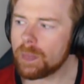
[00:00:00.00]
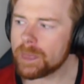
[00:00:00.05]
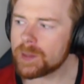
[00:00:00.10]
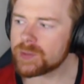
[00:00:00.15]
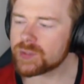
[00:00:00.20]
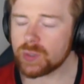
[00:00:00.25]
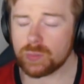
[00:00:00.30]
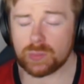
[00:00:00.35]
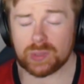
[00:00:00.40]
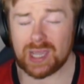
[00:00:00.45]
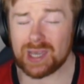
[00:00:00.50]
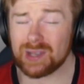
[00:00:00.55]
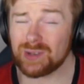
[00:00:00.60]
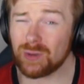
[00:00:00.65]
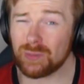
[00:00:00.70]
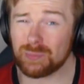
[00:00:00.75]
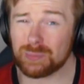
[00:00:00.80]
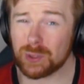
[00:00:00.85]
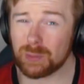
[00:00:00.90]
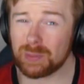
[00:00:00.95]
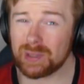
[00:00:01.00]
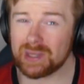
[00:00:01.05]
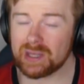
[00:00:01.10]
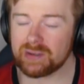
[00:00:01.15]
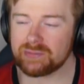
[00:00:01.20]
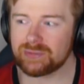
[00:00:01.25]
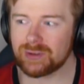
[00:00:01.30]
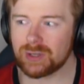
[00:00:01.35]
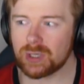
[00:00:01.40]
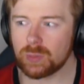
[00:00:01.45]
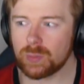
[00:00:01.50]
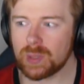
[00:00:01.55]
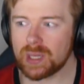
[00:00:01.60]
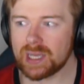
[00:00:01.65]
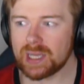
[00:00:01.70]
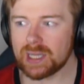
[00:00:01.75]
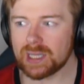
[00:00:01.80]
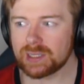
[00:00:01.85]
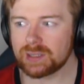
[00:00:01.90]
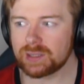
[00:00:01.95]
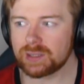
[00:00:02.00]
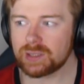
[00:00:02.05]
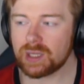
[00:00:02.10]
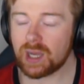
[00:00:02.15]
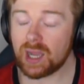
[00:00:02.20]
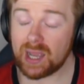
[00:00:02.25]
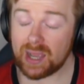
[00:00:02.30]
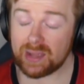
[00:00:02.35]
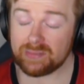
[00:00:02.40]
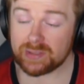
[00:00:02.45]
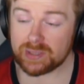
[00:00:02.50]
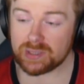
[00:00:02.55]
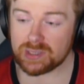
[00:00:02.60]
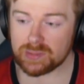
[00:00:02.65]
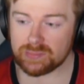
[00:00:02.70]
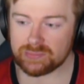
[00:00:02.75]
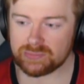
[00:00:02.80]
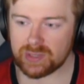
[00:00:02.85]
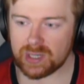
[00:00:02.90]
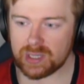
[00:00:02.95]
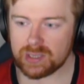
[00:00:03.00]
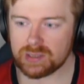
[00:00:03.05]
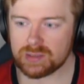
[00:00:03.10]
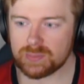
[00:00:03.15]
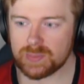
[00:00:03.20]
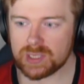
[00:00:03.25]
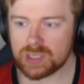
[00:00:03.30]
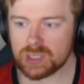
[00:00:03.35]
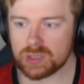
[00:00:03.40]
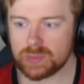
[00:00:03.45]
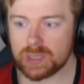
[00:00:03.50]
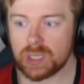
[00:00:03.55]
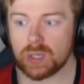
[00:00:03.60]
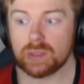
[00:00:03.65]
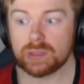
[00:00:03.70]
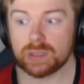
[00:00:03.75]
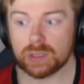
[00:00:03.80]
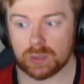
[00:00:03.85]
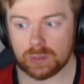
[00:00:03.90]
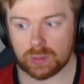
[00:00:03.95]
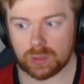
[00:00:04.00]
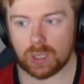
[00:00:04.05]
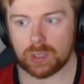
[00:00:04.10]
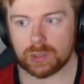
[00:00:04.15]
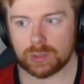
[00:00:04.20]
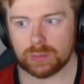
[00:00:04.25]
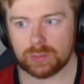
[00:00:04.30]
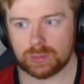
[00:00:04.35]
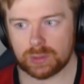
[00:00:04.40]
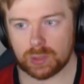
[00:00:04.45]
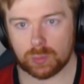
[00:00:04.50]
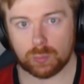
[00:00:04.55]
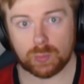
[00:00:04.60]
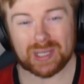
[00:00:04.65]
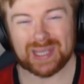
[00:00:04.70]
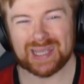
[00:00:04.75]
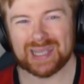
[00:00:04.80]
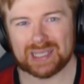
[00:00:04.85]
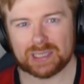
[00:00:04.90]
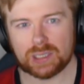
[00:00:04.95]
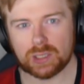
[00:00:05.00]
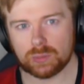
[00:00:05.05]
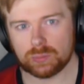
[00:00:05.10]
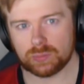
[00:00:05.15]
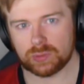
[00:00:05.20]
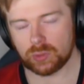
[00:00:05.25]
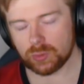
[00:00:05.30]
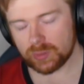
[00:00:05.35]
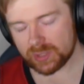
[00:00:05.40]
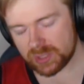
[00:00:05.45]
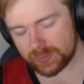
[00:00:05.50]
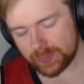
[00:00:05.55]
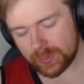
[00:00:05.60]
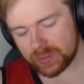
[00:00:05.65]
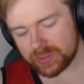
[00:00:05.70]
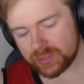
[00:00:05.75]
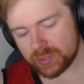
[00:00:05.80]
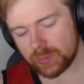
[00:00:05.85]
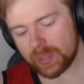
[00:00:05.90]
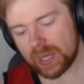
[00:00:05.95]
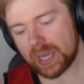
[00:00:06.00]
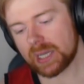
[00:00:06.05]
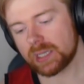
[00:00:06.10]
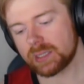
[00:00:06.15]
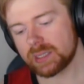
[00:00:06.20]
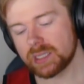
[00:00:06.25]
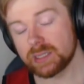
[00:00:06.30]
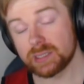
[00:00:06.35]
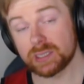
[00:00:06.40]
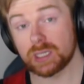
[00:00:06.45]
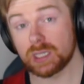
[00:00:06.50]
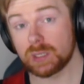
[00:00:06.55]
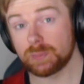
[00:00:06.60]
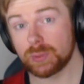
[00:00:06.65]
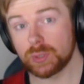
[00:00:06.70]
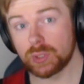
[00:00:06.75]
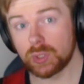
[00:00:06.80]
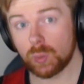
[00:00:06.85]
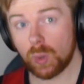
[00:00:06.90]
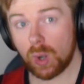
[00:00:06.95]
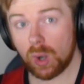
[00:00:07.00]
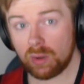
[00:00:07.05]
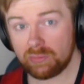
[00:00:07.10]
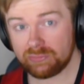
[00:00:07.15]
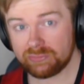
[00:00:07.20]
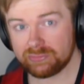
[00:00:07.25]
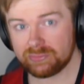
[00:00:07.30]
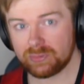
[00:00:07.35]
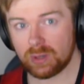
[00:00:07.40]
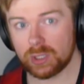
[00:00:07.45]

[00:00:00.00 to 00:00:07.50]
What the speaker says: So yeah, not probably that far away. And I have had some friends message me going, will it, your experience that you had, is it going to put you off?